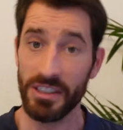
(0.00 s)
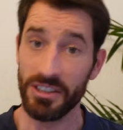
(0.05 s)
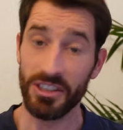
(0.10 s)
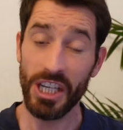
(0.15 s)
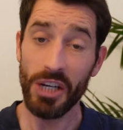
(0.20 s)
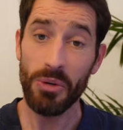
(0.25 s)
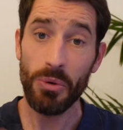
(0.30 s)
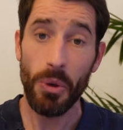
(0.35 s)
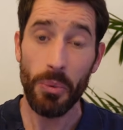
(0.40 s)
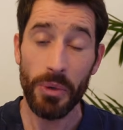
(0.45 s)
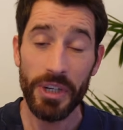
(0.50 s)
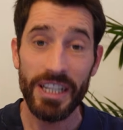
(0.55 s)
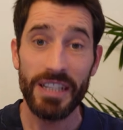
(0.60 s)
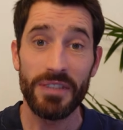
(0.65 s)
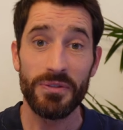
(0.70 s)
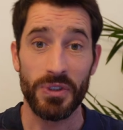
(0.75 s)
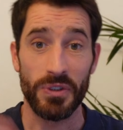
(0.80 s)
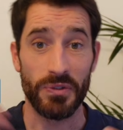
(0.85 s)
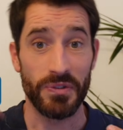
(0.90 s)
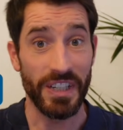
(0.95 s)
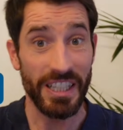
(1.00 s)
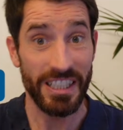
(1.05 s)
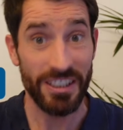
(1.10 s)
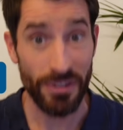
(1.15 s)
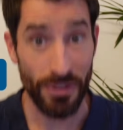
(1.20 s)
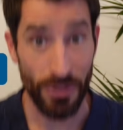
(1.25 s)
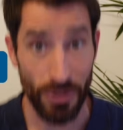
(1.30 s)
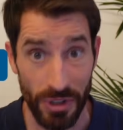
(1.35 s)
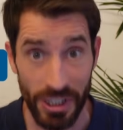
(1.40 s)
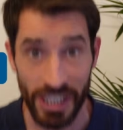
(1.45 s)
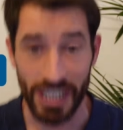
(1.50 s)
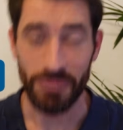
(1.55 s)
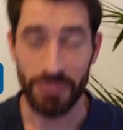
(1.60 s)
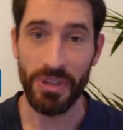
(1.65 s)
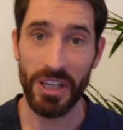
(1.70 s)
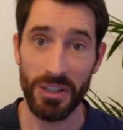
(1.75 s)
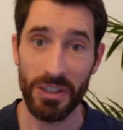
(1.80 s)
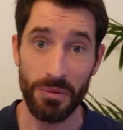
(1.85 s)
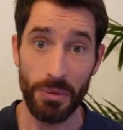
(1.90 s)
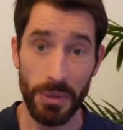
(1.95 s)
So then what we did for phase 3,
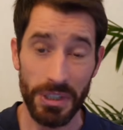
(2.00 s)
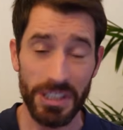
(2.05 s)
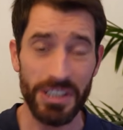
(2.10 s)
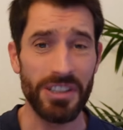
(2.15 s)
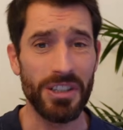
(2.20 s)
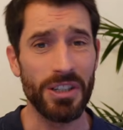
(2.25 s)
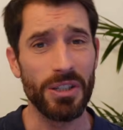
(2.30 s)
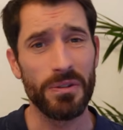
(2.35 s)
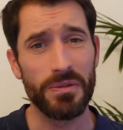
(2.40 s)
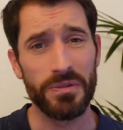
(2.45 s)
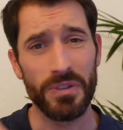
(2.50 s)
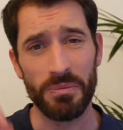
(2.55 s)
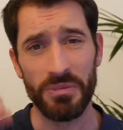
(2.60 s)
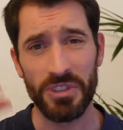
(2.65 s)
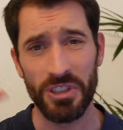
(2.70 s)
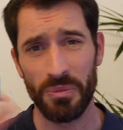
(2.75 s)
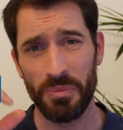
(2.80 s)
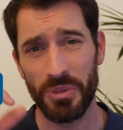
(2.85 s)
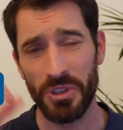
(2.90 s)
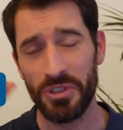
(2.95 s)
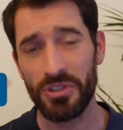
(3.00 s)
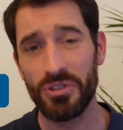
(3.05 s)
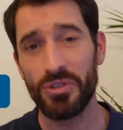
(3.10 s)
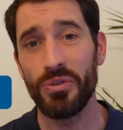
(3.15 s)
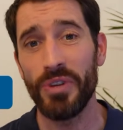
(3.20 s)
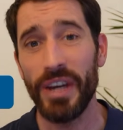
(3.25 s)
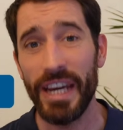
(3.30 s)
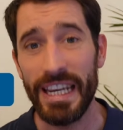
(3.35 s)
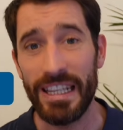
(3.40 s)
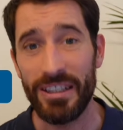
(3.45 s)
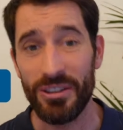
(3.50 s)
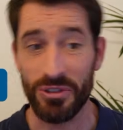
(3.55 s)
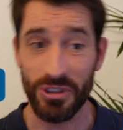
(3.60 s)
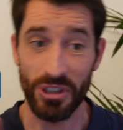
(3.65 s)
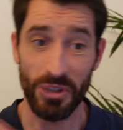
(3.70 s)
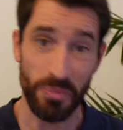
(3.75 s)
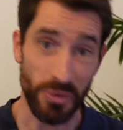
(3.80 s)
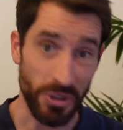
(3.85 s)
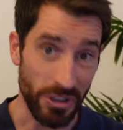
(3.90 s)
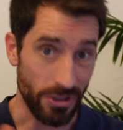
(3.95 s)
because we wanted to go from 0.28 to
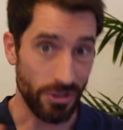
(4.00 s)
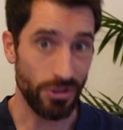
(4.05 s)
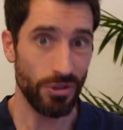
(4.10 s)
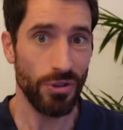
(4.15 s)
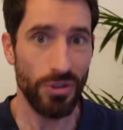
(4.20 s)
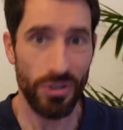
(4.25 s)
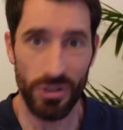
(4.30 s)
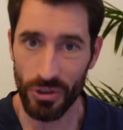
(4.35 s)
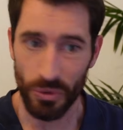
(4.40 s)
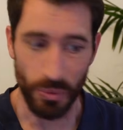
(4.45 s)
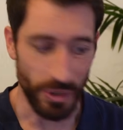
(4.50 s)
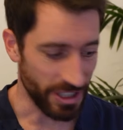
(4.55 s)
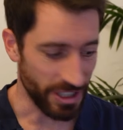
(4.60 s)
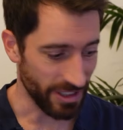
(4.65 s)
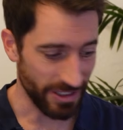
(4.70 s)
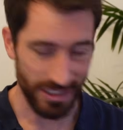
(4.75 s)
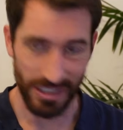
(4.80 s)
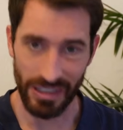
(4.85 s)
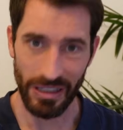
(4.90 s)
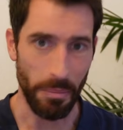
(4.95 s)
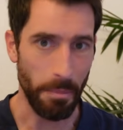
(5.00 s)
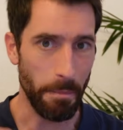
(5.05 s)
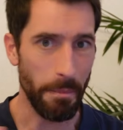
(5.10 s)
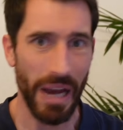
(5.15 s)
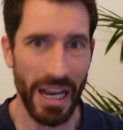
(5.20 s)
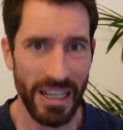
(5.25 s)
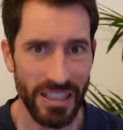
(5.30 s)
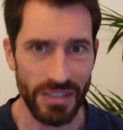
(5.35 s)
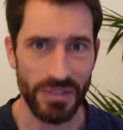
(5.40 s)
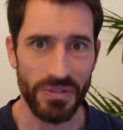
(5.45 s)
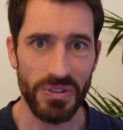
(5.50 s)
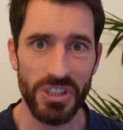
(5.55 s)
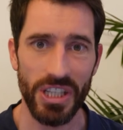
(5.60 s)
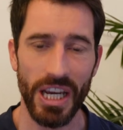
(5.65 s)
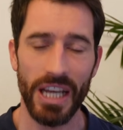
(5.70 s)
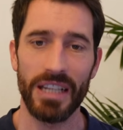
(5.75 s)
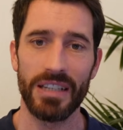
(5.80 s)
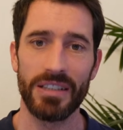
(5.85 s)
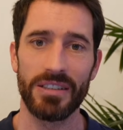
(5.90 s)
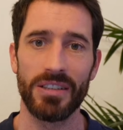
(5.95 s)
0.22, which is still a massive
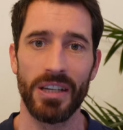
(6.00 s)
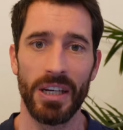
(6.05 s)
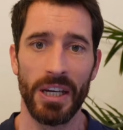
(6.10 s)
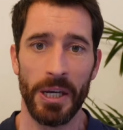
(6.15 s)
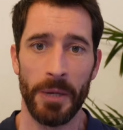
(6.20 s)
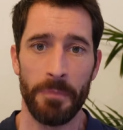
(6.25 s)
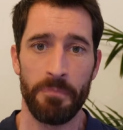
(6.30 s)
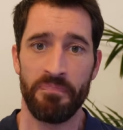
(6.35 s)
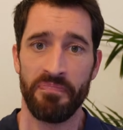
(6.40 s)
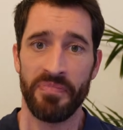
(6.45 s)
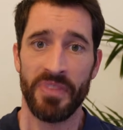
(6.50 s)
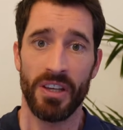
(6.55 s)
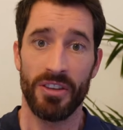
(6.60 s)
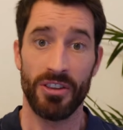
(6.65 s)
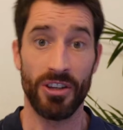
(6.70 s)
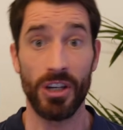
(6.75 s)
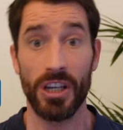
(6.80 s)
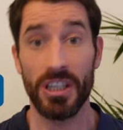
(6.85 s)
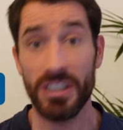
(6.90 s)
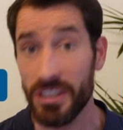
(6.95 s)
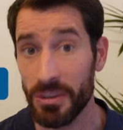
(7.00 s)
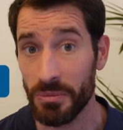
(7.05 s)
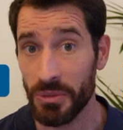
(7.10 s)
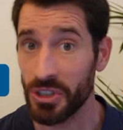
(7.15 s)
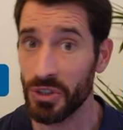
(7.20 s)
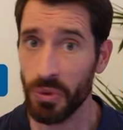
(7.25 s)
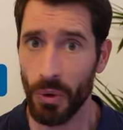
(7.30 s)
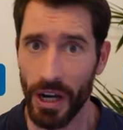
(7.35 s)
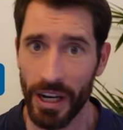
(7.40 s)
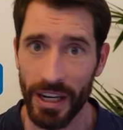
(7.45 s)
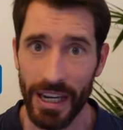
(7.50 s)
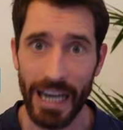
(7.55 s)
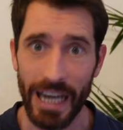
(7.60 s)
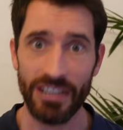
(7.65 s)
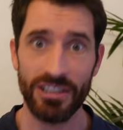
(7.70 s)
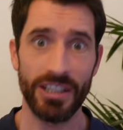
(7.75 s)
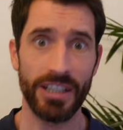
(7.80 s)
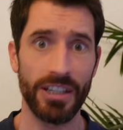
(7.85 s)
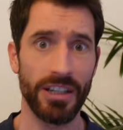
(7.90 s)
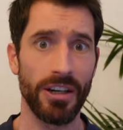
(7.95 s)
challenge, the customer Twike
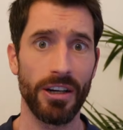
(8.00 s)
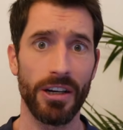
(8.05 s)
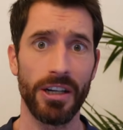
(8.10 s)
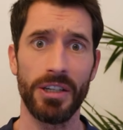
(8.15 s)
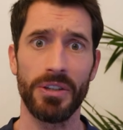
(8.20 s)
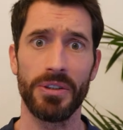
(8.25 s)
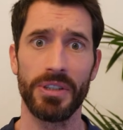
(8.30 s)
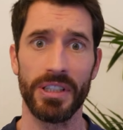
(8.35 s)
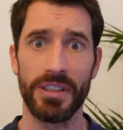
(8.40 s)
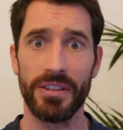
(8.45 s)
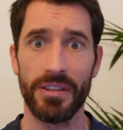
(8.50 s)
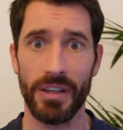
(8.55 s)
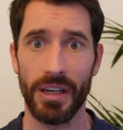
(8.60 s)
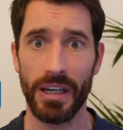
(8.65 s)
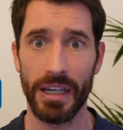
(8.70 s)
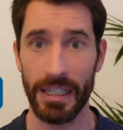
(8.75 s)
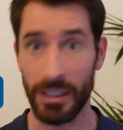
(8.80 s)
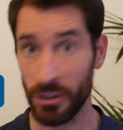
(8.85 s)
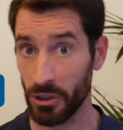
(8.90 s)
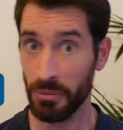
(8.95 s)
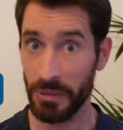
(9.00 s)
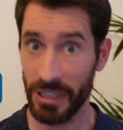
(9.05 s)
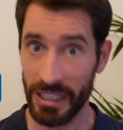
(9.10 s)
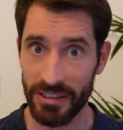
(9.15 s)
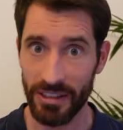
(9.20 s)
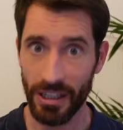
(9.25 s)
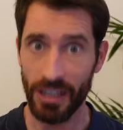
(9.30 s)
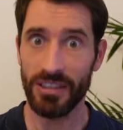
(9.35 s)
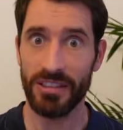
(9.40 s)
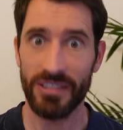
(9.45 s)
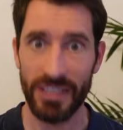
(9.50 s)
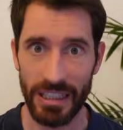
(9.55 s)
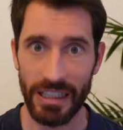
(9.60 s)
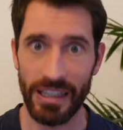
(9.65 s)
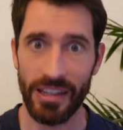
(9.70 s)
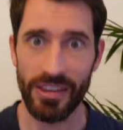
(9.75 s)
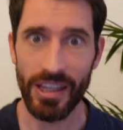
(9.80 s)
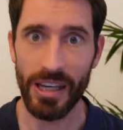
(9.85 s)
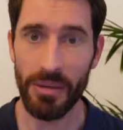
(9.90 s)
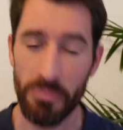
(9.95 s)
actually concluded, normally it's us
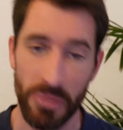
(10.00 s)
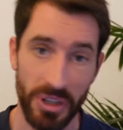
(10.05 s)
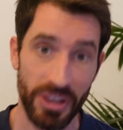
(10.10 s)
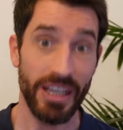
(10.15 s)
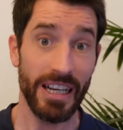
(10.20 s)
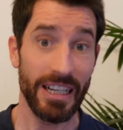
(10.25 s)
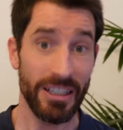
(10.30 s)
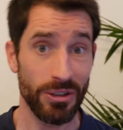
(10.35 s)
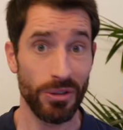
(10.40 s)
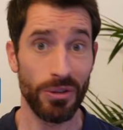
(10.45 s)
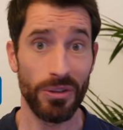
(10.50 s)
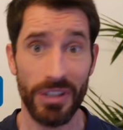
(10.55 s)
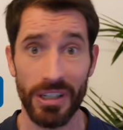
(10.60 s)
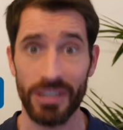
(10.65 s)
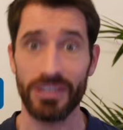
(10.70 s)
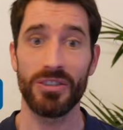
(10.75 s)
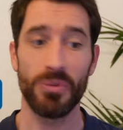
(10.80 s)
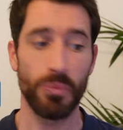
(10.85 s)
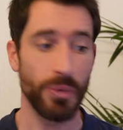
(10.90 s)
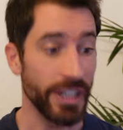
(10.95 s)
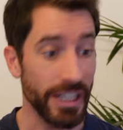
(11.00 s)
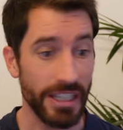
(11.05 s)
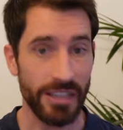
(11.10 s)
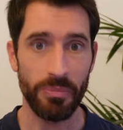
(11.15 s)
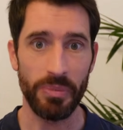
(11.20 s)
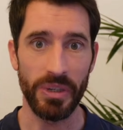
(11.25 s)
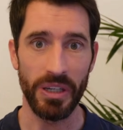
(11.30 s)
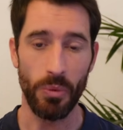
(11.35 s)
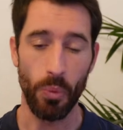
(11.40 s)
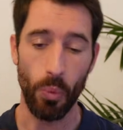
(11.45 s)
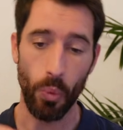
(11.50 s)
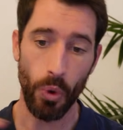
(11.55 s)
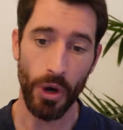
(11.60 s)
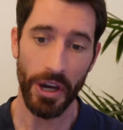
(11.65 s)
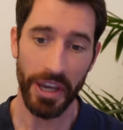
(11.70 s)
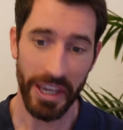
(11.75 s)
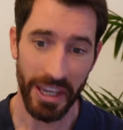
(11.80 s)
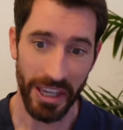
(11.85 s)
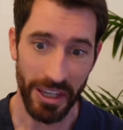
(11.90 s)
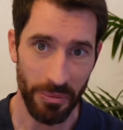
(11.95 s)
telling them, but they told us we need to be
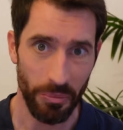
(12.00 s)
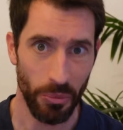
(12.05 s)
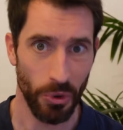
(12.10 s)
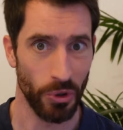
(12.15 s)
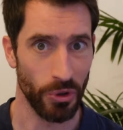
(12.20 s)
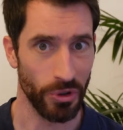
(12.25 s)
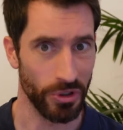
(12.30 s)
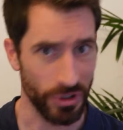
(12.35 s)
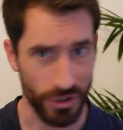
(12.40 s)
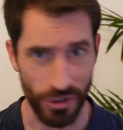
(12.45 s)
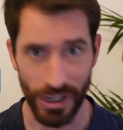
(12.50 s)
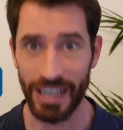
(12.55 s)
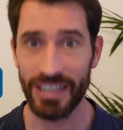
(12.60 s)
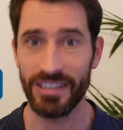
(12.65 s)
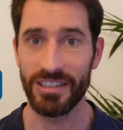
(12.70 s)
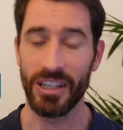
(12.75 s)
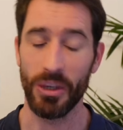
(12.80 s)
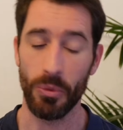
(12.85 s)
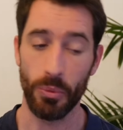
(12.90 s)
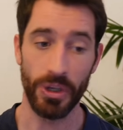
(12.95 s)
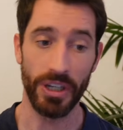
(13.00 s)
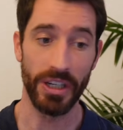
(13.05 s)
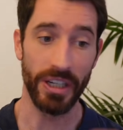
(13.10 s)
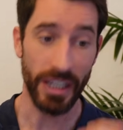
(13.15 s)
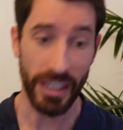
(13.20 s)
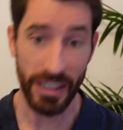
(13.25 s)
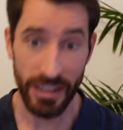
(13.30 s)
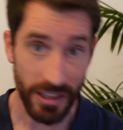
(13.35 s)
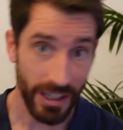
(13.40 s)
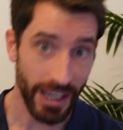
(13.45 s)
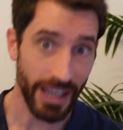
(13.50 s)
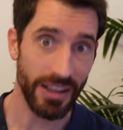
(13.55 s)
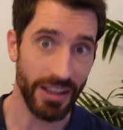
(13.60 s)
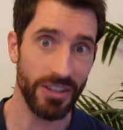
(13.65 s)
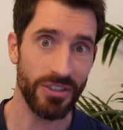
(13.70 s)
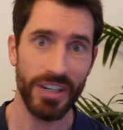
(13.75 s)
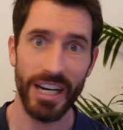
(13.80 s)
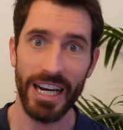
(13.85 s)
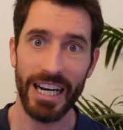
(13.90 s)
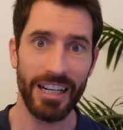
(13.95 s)
way more drastic. We need to
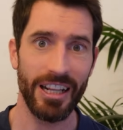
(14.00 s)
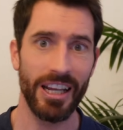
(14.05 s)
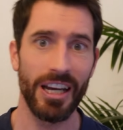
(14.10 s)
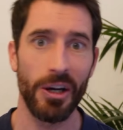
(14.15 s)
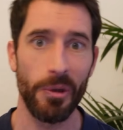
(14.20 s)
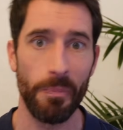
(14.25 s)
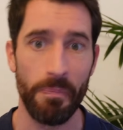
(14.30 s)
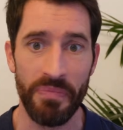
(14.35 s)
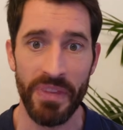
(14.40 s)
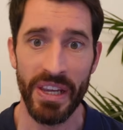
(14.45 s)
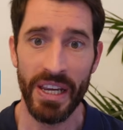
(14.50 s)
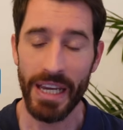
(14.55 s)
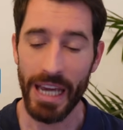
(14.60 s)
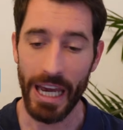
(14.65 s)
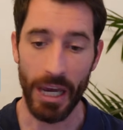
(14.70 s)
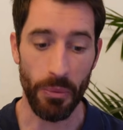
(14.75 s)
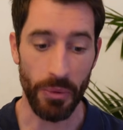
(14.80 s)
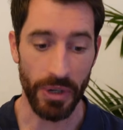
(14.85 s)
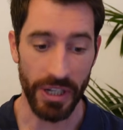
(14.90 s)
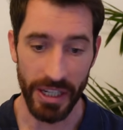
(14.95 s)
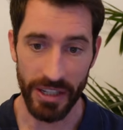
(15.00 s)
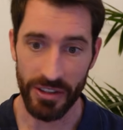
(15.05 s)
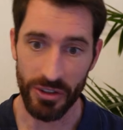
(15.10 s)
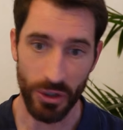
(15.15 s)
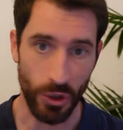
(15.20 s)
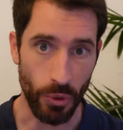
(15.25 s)
get the drag down, and we need to